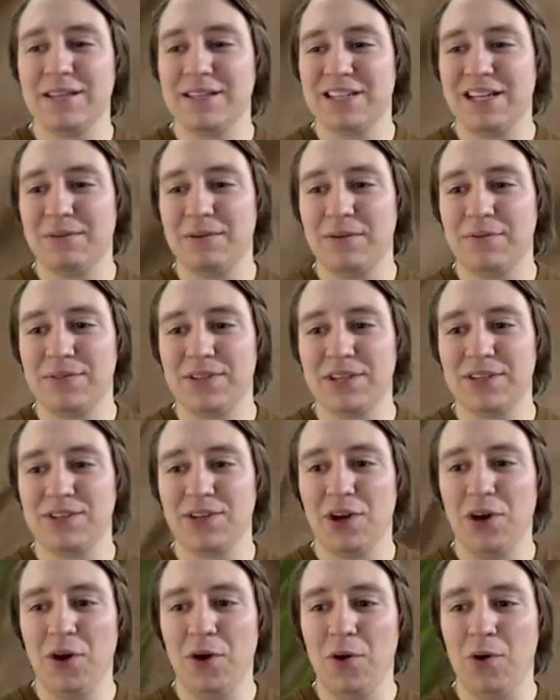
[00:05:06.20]
Starbeam says,
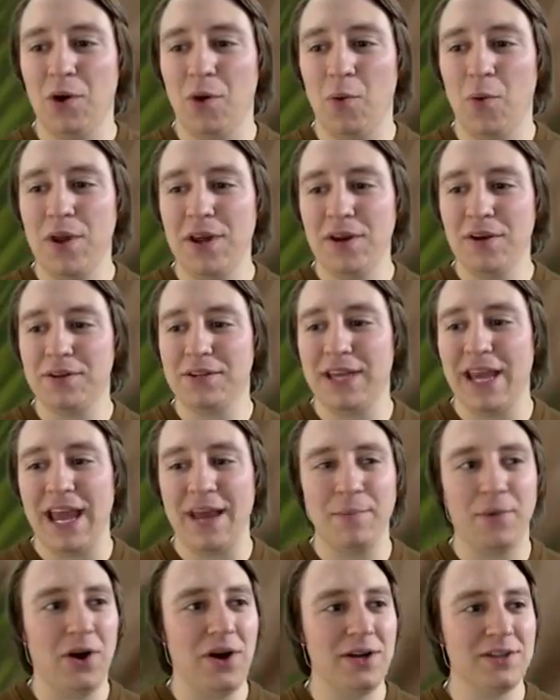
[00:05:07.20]
oh, a weird
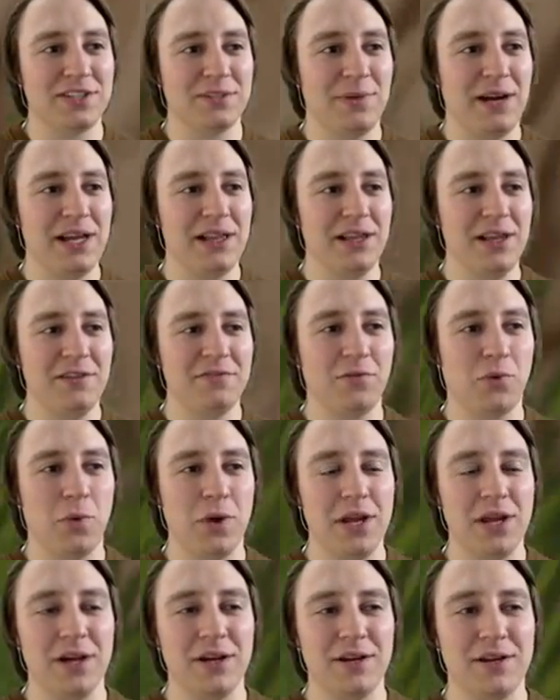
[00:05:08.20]
game. Awesome. I love
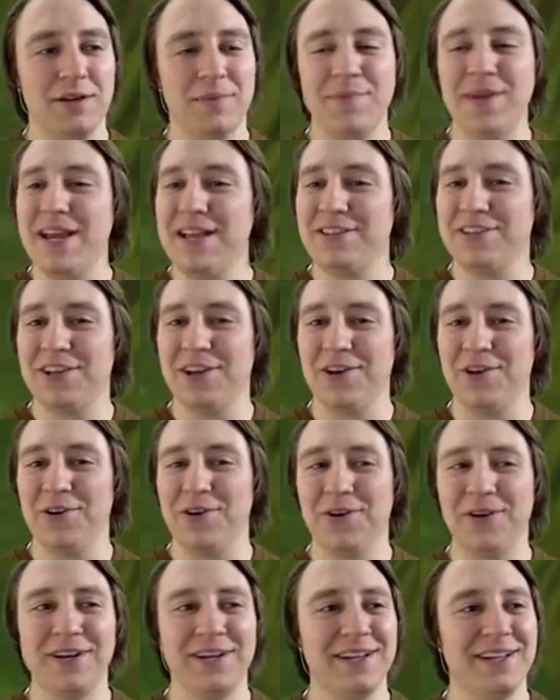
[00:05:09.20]
weird. Me
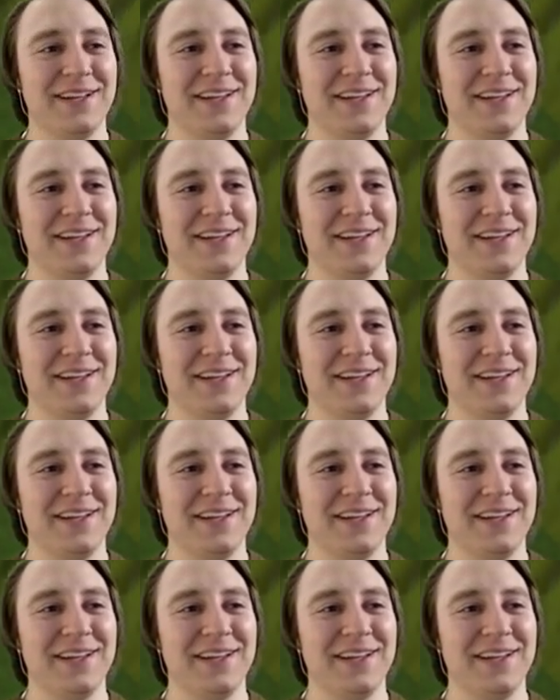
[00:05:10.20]
too.